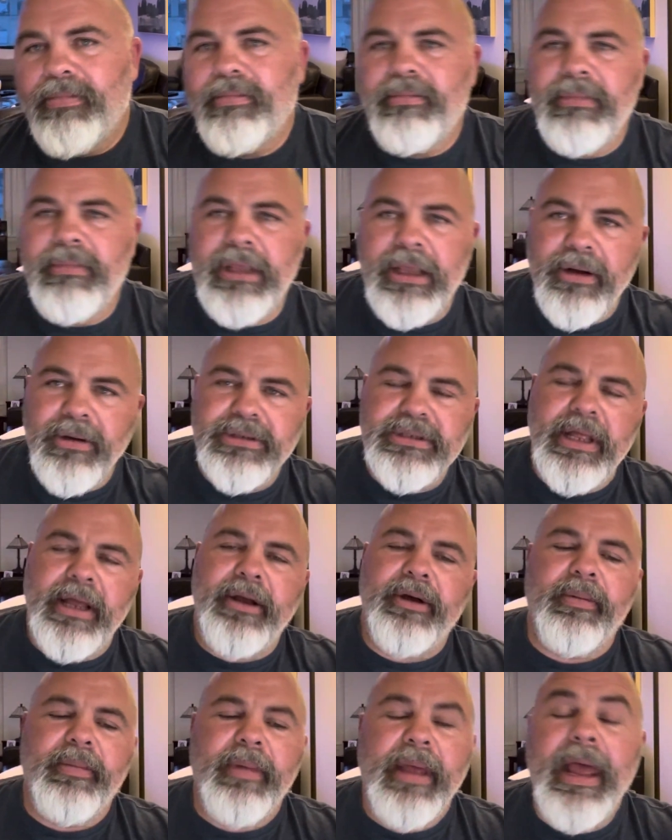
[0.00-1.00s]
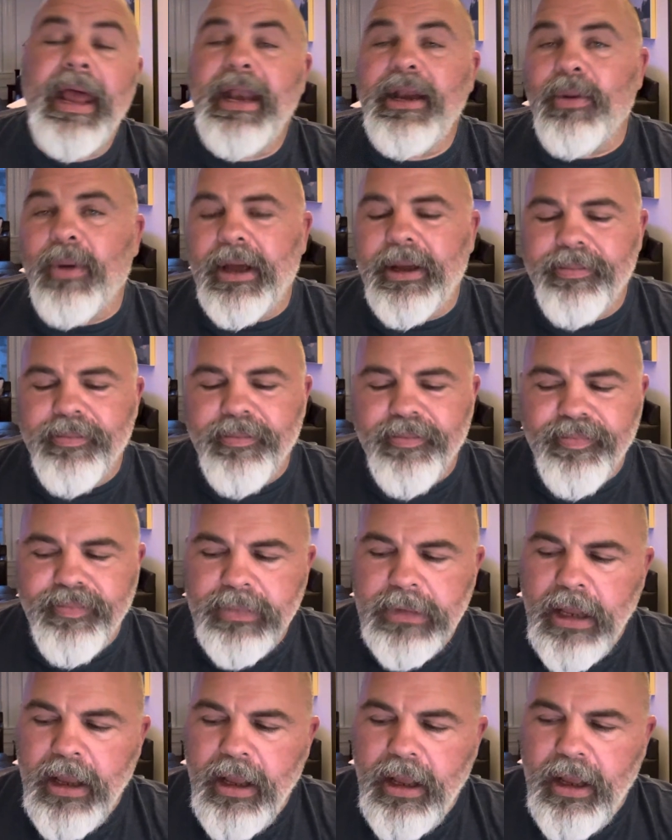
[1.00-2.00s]
years later. Anyway,
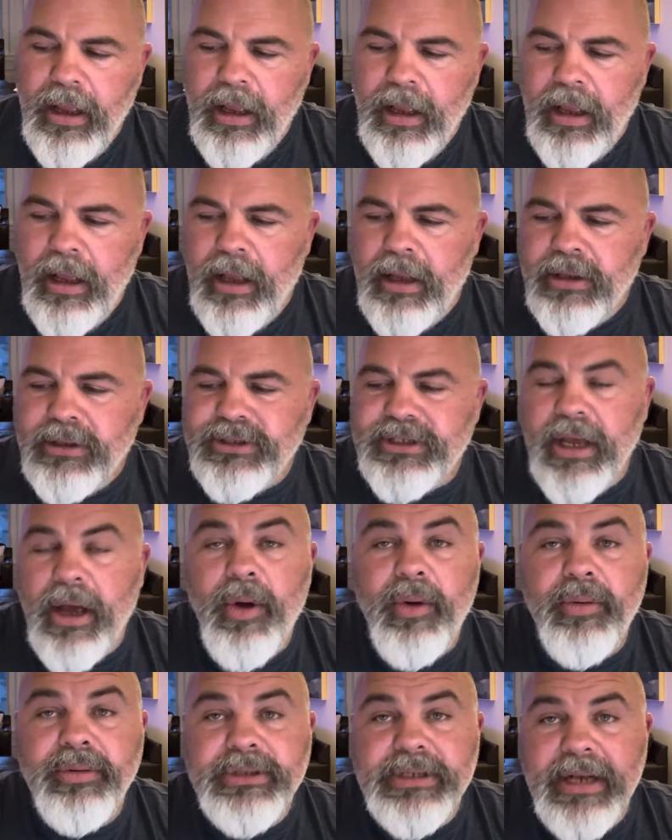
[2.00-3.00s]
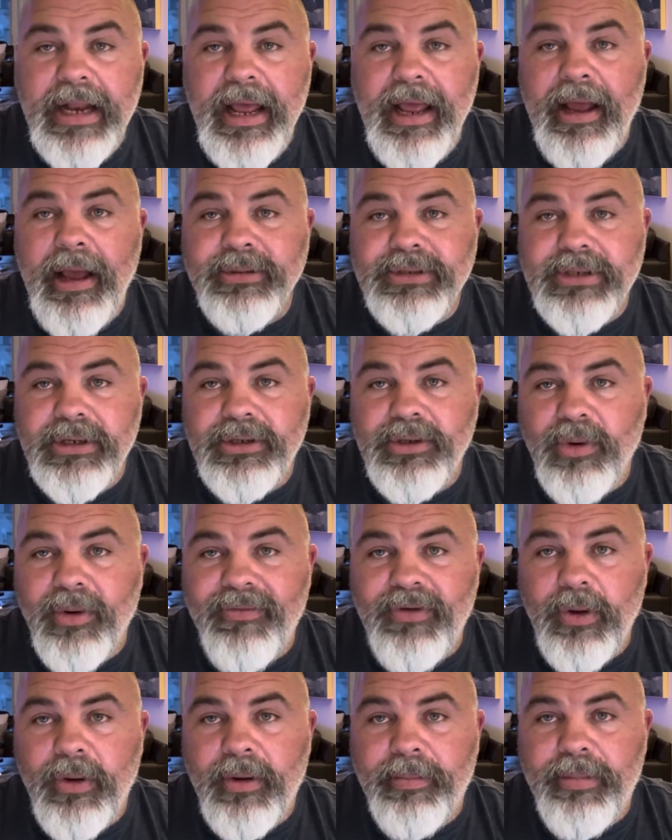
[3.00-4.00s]
so today I was going to do a
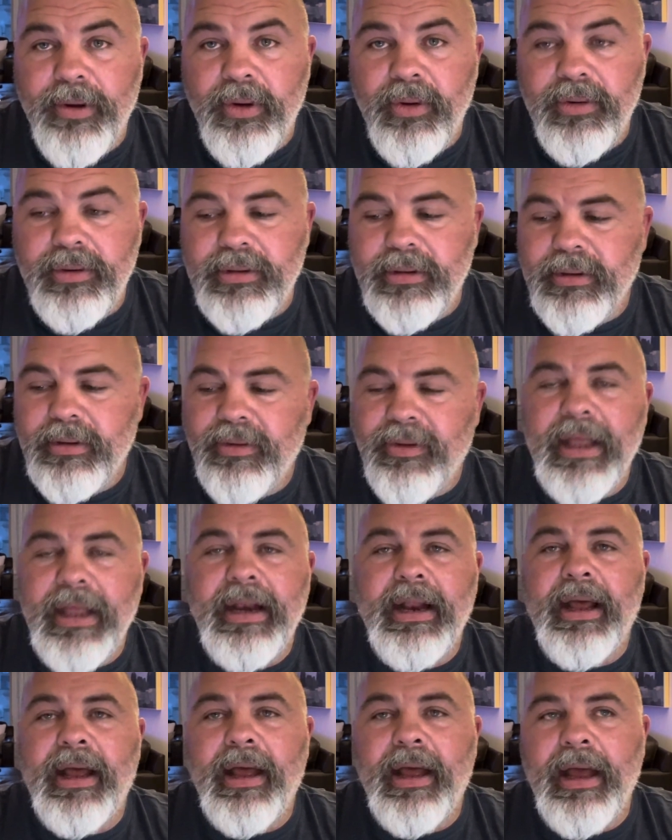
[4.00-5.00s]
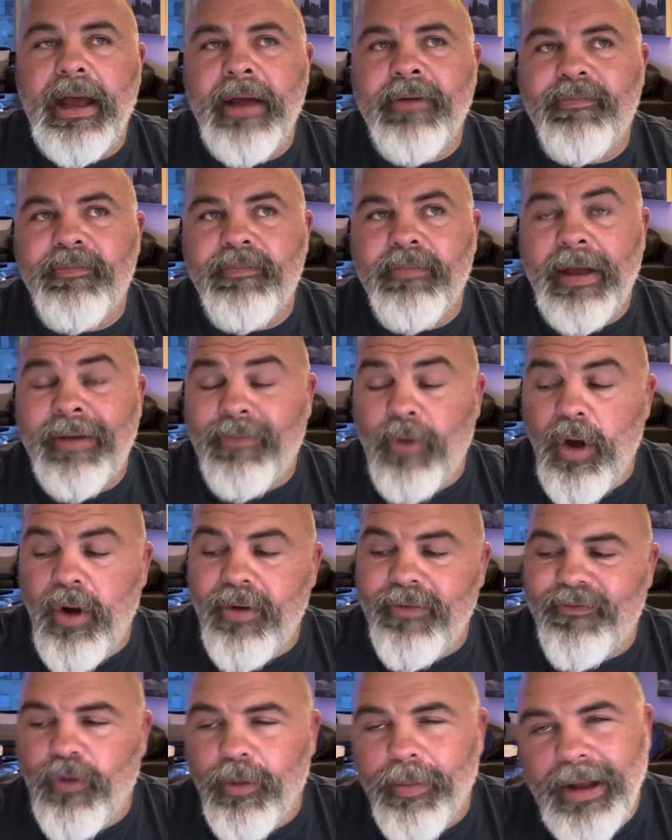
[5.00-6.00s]
review on a boot that I've
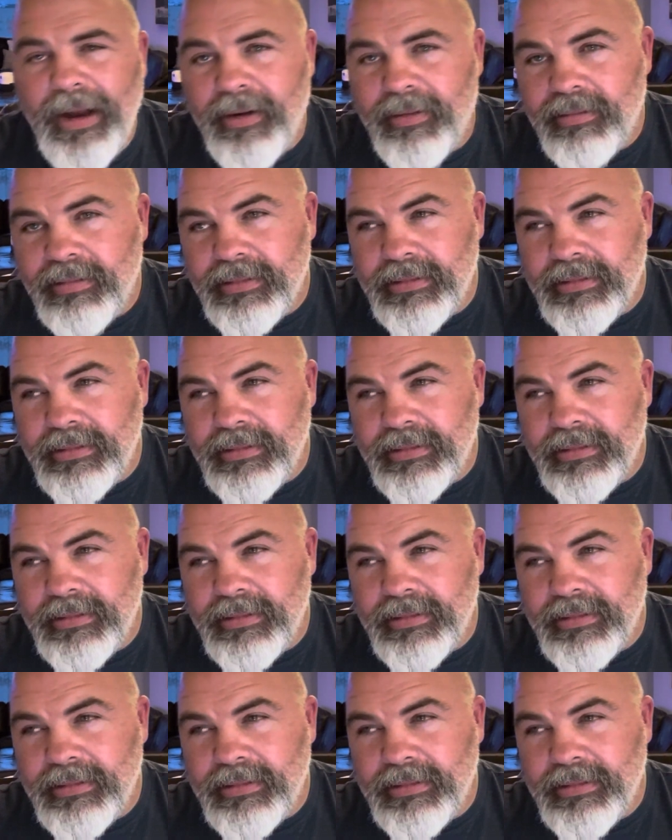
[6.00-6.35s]
owned for about,